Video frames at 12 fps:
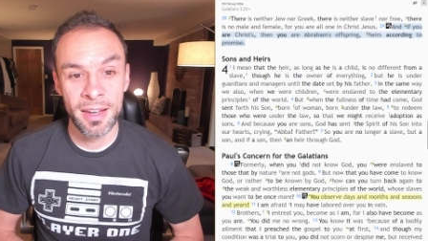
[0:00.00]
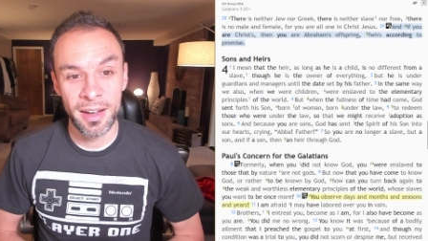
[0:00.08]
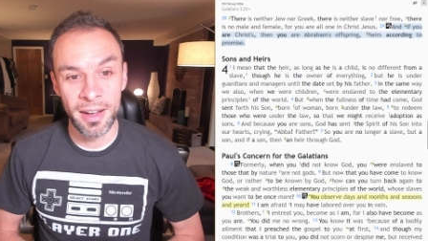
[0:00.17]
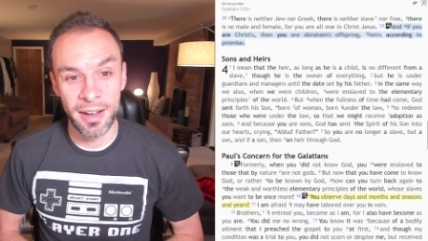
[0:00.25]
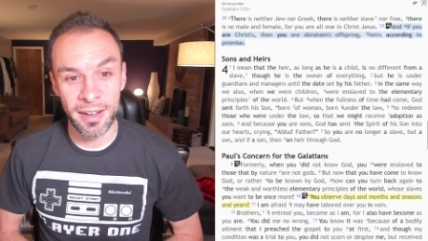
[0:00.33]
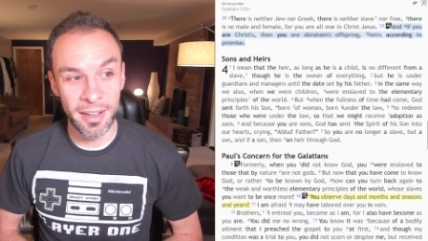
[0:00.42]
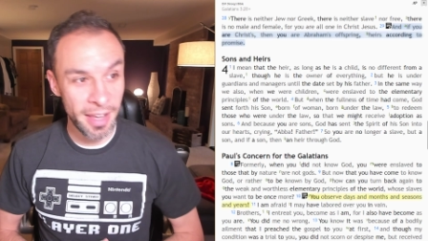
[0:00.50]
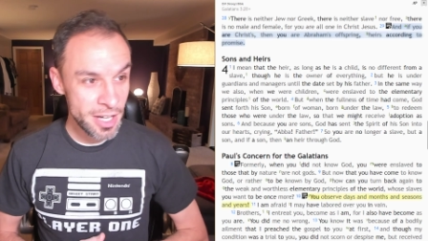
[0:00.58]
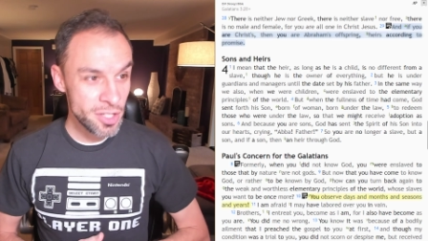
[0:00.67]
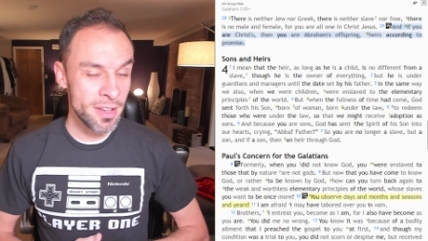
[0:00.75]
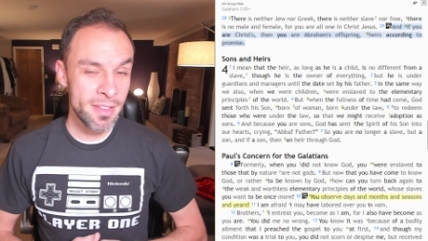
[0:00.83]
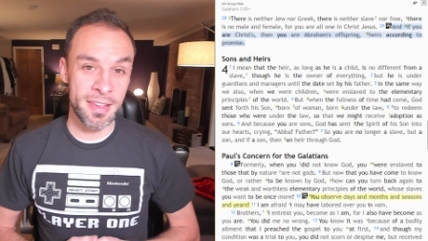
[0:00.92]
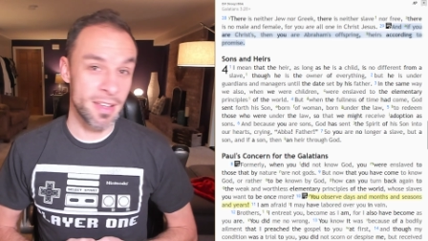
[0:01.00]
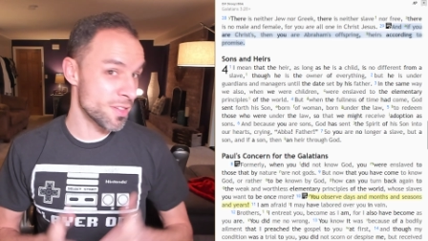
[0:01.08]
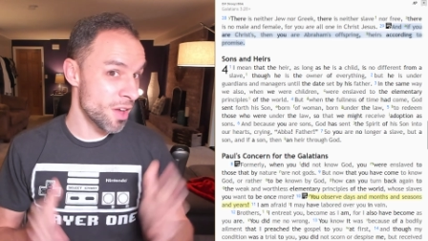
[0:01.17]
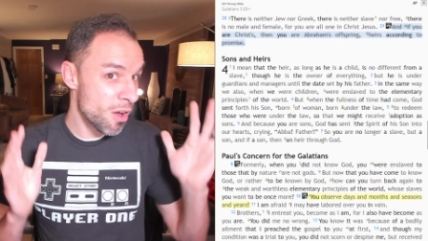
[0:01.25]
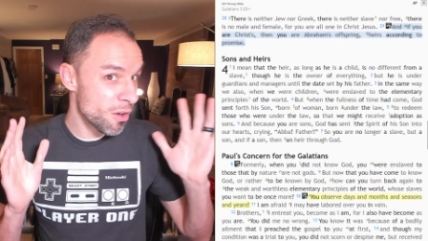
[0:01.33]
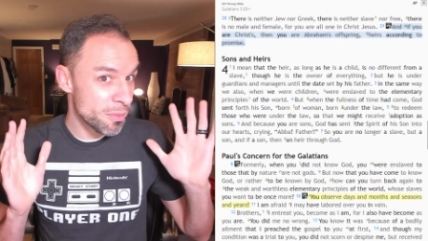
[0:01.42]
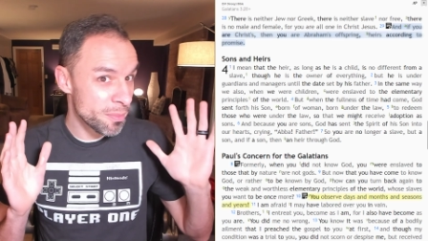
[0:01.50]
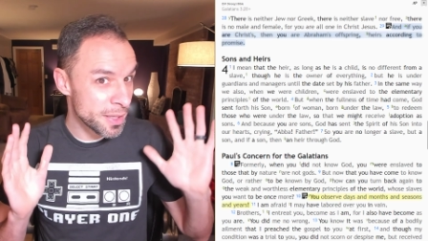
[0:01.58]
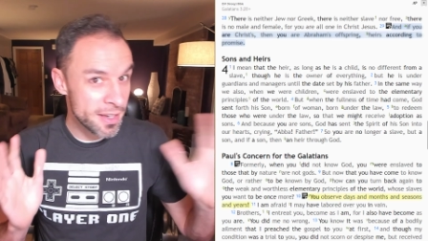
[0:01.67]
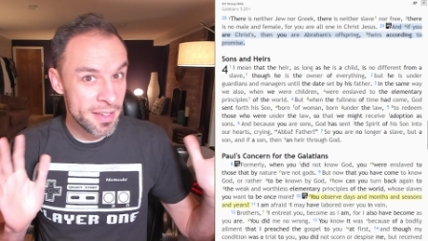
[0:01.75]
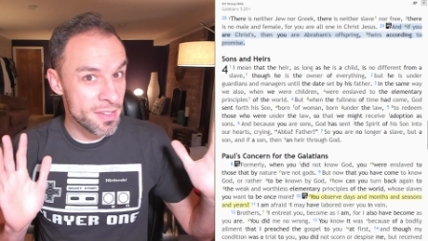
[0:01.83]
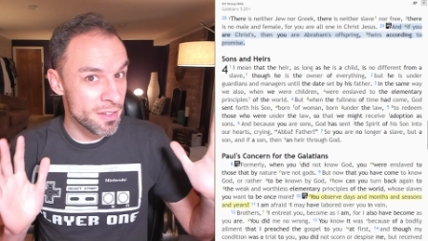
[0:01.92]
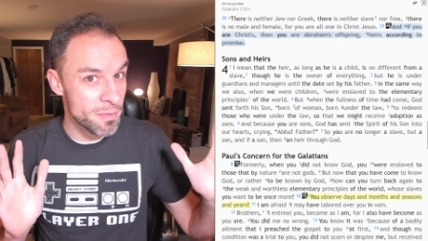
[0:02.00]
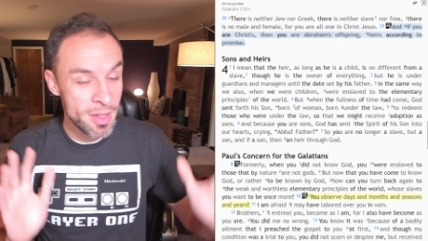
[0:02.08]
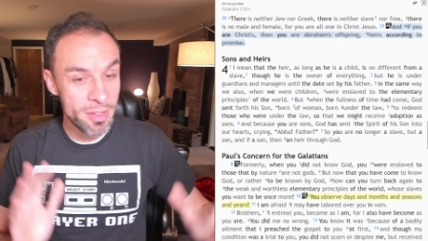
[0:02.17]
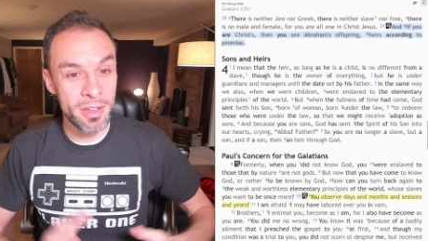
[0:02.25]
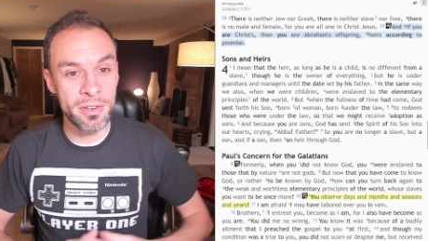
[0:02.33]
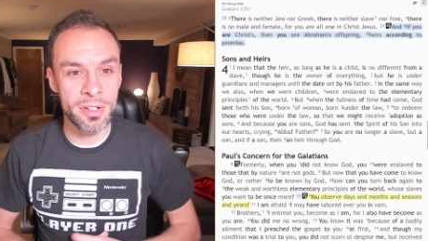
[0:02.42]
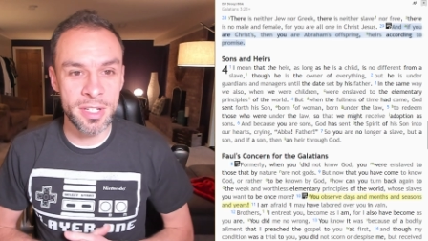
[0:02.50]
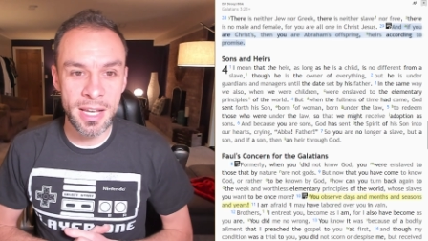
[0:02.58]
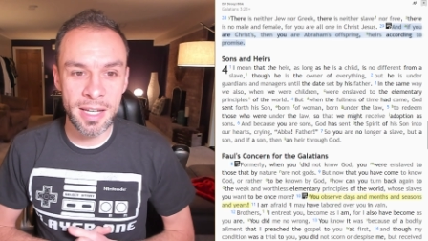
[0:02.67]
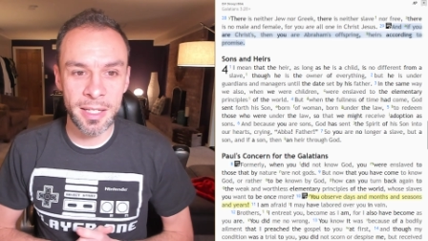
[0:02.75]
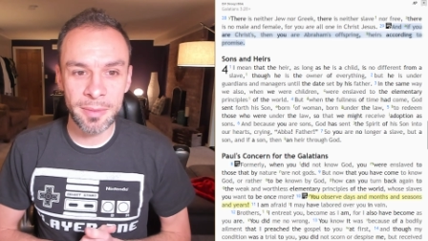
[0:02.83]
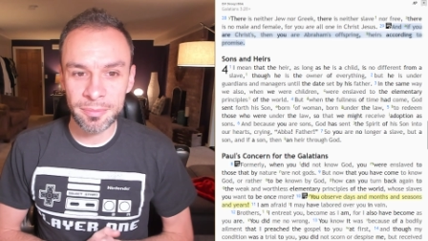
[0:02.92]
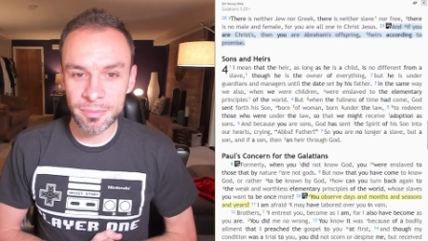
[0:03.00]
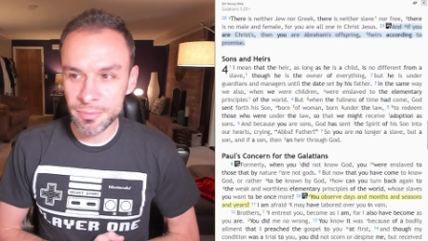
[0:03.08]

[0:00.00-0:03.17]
Uh, Galatians, it's all because of misunderstanding.